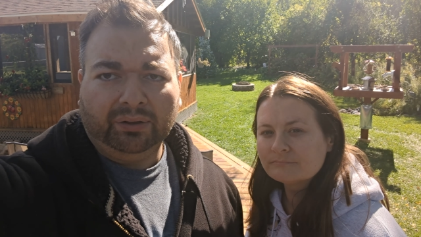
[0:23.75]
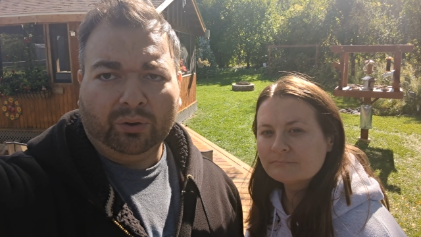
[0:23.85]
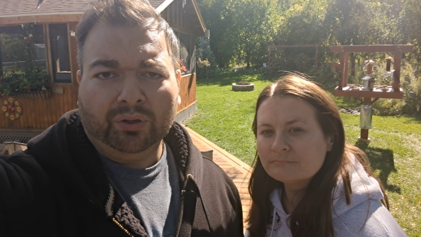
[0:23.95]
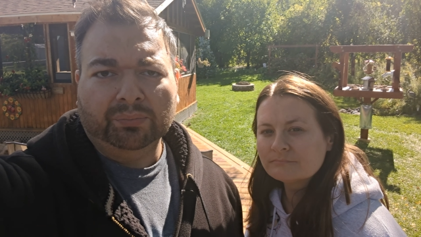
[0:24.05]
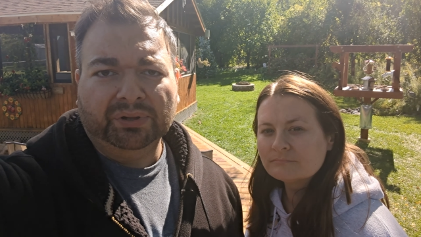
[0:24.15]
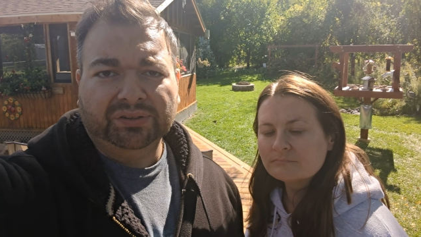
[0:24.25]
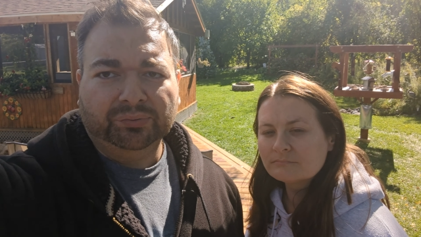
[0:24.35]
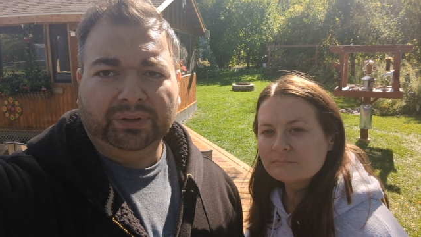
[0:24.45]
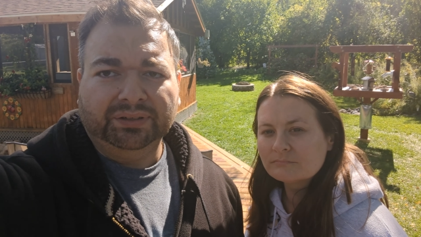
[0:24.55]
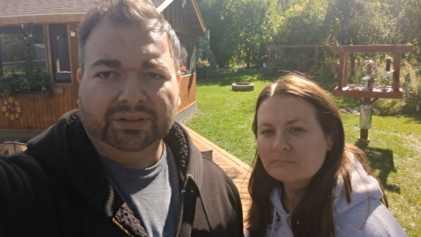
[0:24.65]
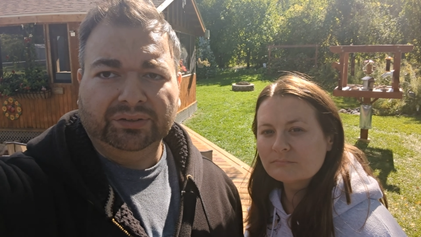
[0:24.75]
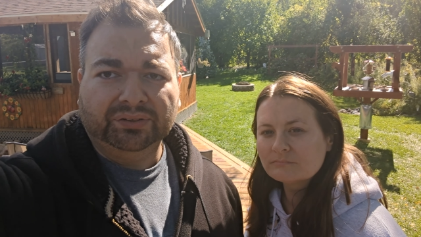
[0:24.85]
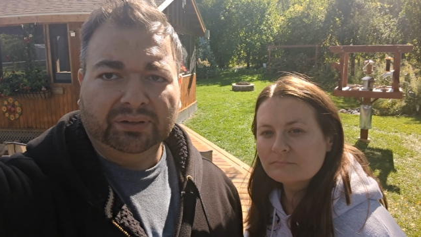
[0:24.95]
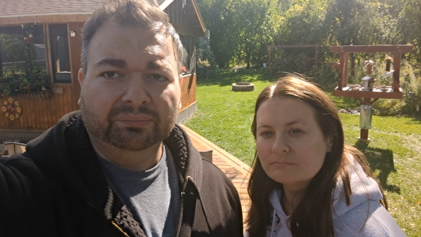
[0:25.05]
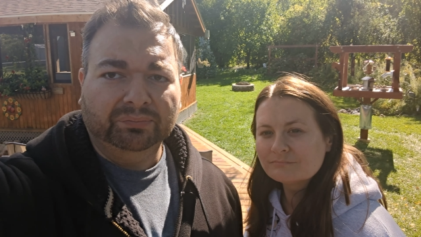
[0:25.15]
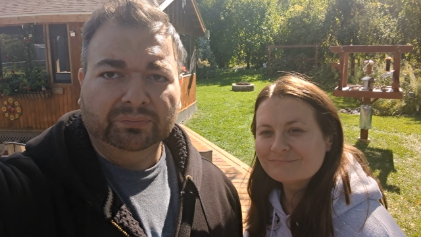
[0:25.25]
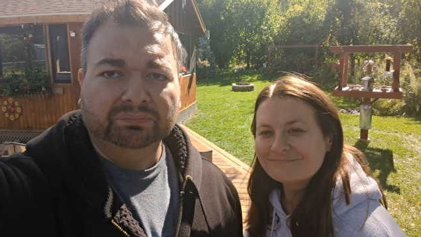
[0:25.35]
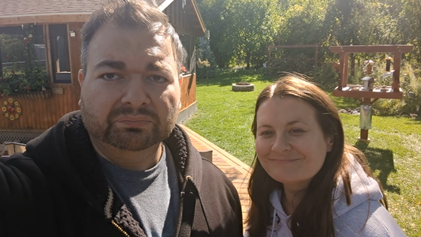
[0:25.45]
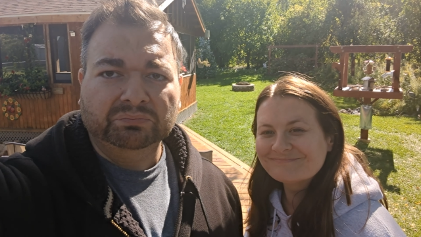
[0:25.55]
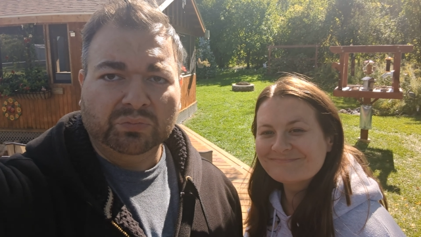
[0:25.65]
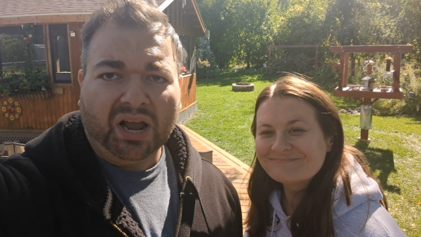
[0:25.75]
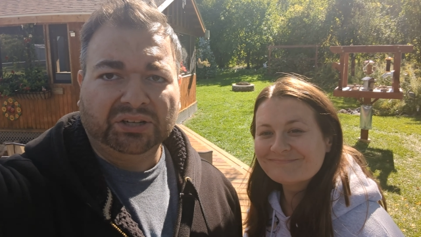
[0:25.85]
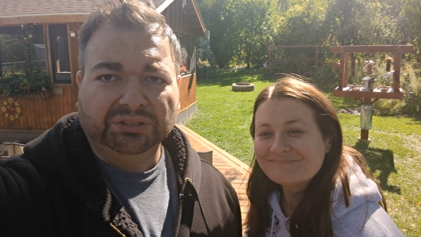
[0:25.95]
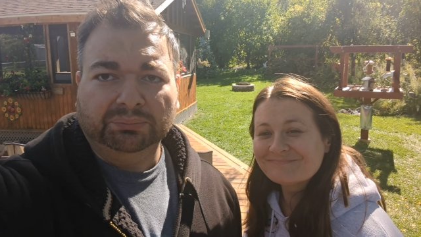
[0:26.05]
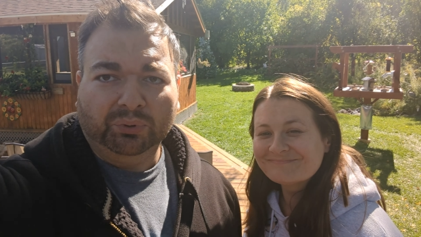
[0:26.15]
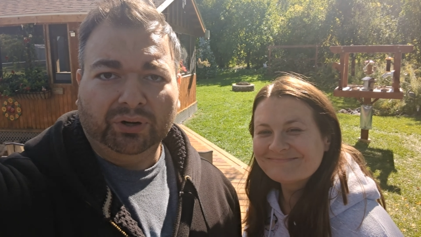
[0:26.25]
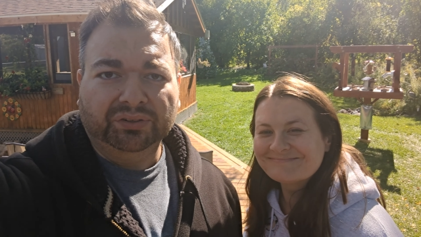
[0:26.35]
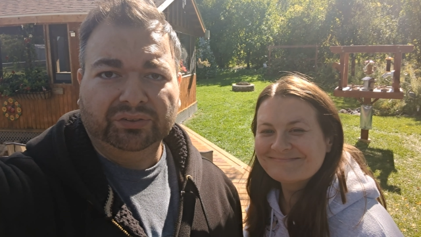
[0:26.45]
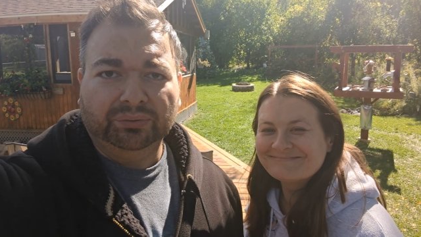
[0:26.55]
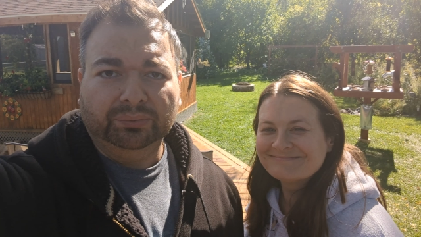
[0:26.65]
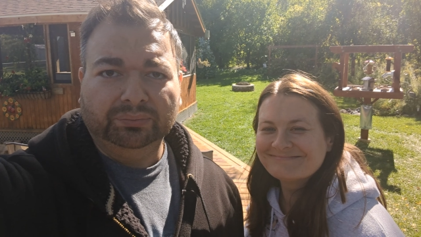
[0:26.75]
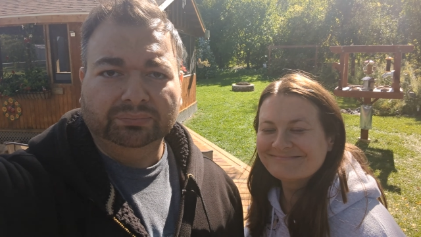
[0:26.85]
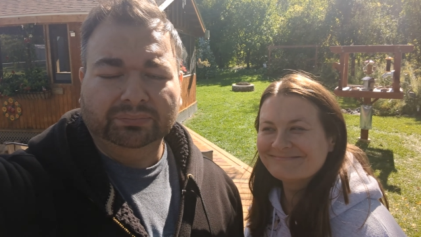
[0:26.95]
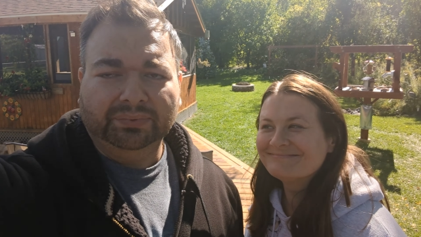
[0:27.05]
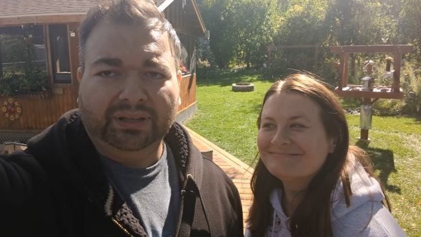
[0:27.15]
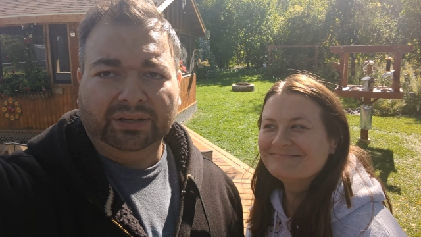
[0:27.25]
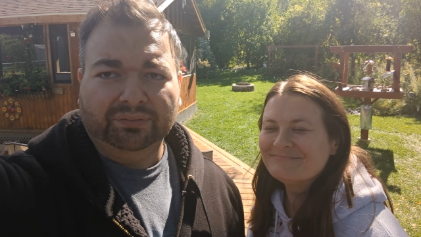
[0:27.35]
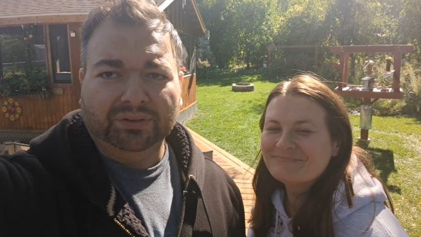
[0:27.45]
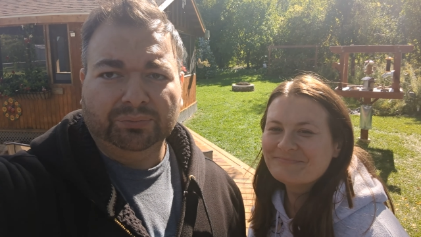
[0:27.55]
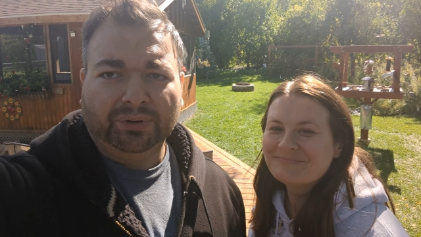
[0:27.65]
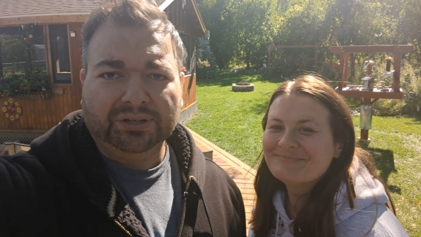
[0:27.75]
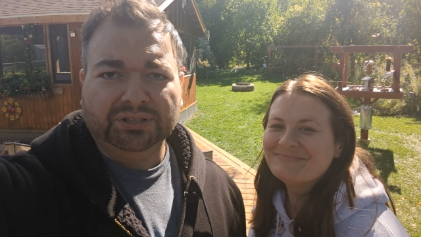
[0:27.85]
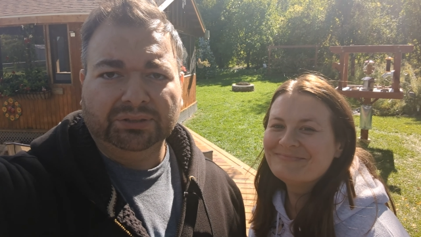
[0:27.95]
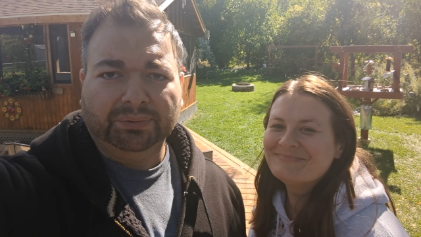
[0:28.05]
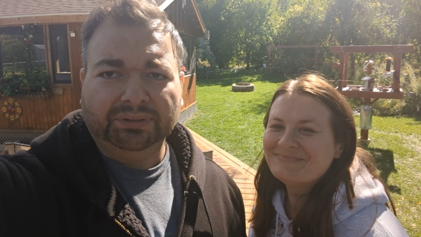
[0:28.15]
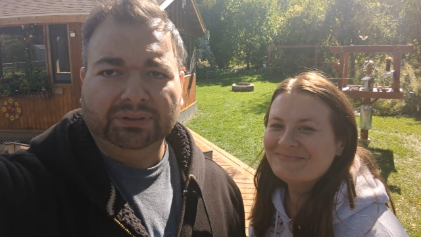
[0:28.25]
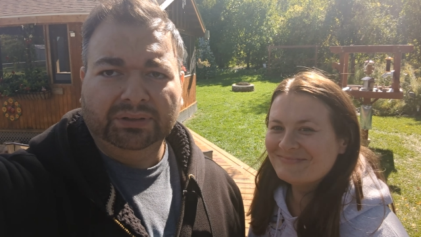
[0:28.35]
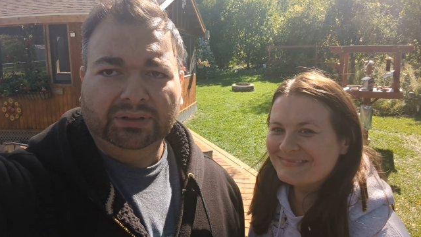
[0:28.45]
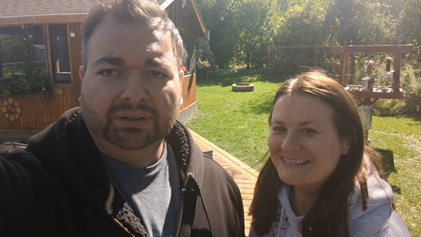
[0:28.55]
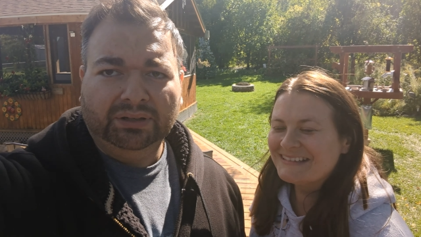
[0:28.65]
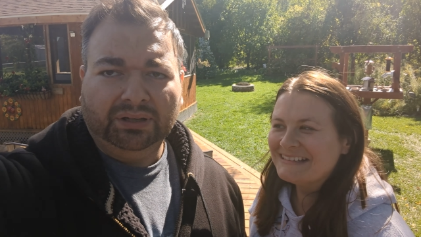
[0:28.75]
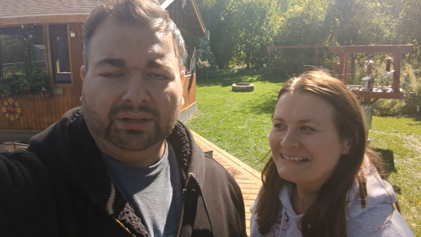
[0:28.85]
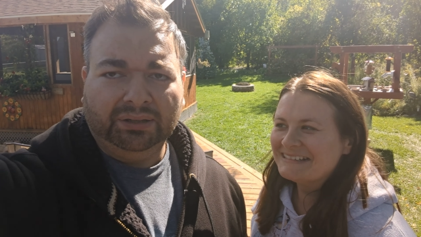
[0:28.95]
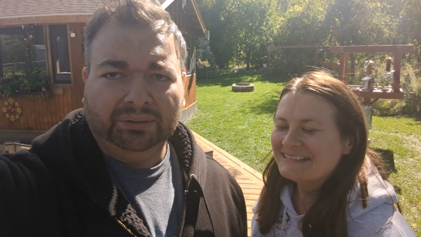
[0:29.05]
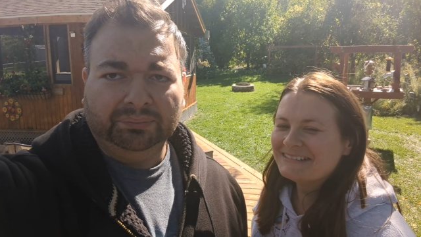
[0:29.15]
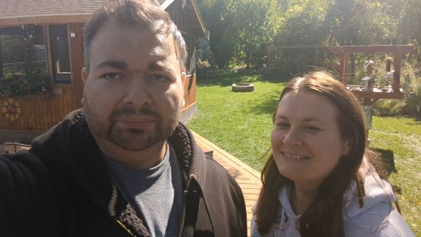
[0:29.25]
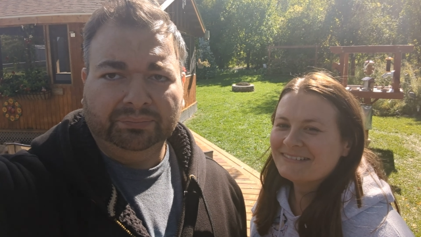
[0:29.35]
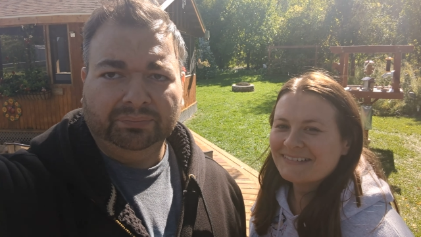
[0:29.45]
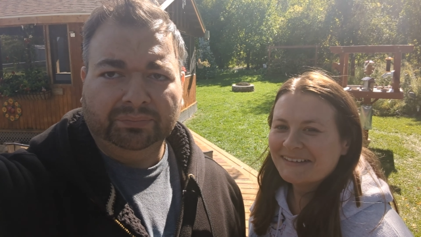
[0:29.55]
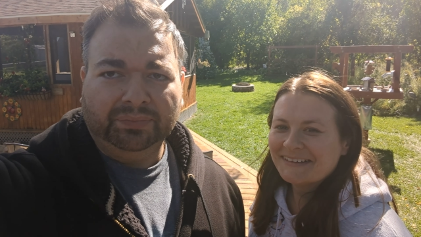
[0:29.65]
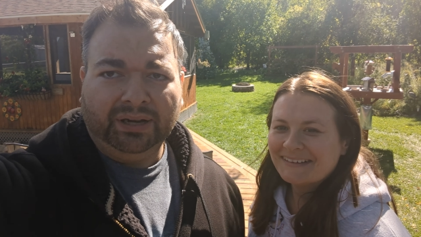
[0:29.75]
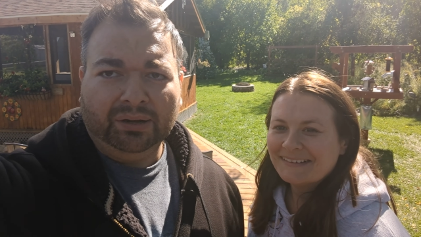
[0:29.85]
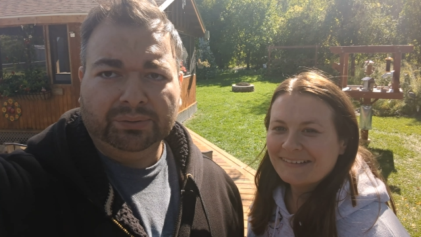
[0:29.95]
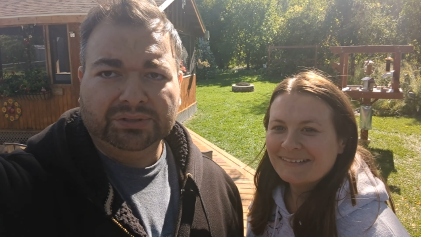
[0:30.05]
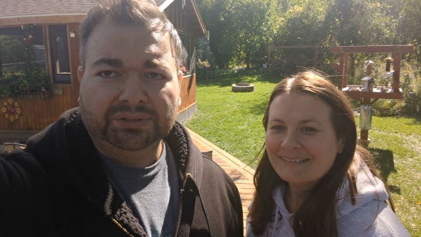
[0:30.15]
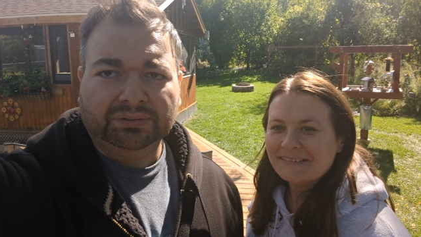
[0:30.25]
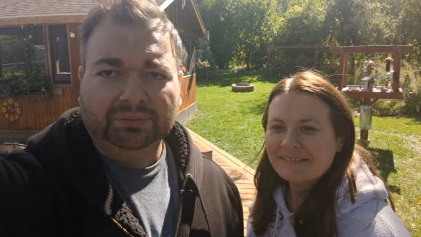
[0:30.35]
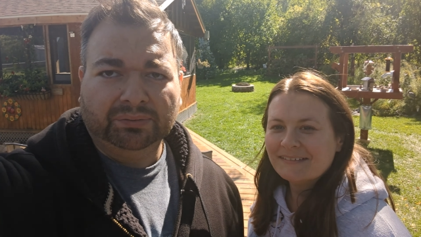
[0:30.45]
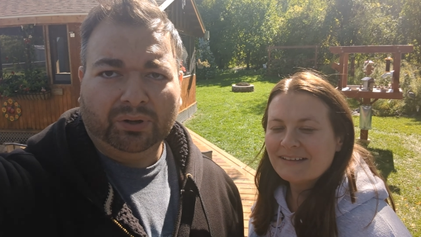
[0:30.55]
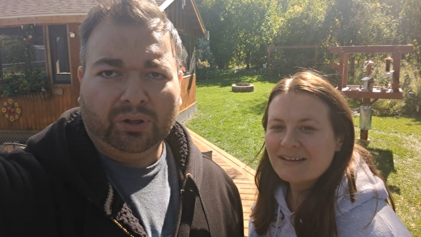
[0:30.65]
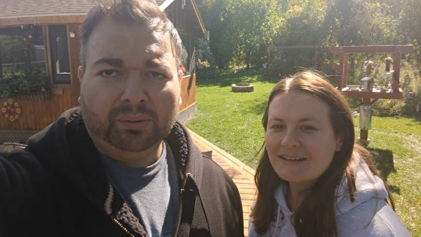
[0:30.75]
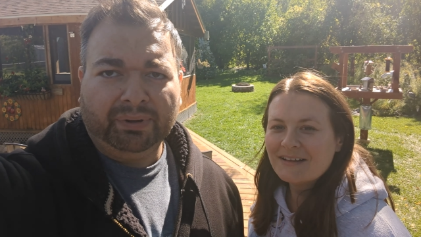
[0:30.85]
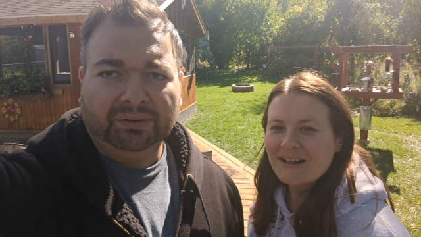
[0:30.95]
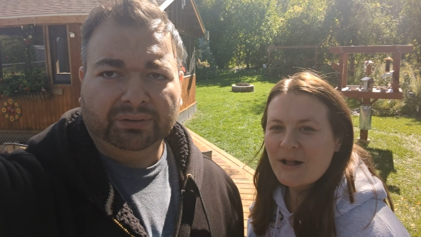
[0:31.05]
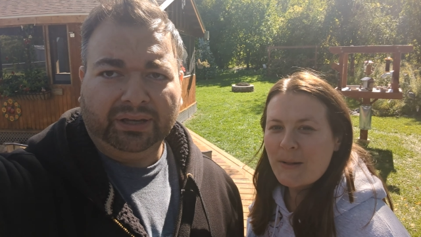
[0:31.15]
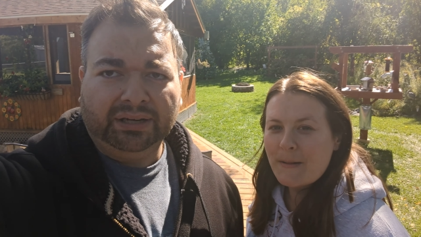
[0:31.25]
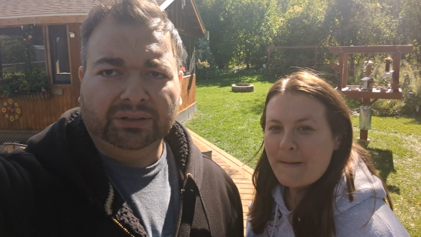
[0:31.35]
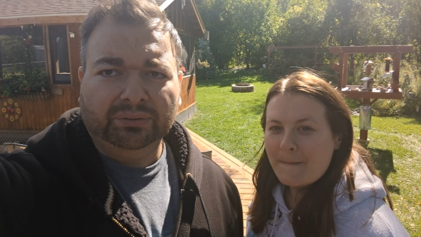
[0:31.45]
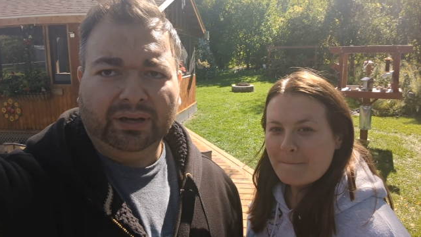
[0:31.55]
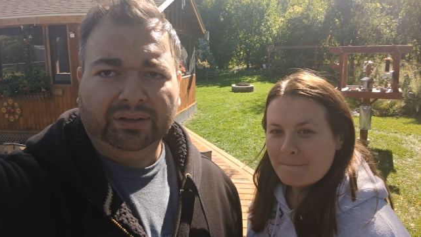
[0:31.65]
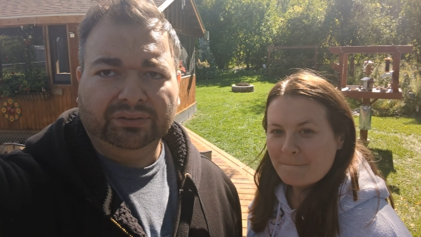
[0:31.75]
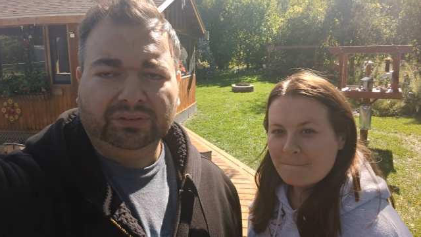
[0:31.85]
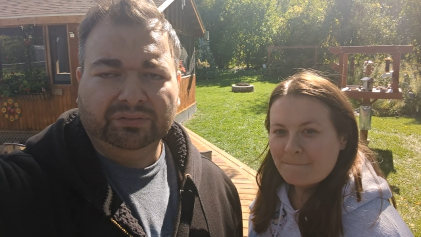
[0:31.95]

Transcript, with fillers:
Speaker 1: all the blood, sweat, and tears that actually brought us to the end of this project. But um, now it's all about getting you guys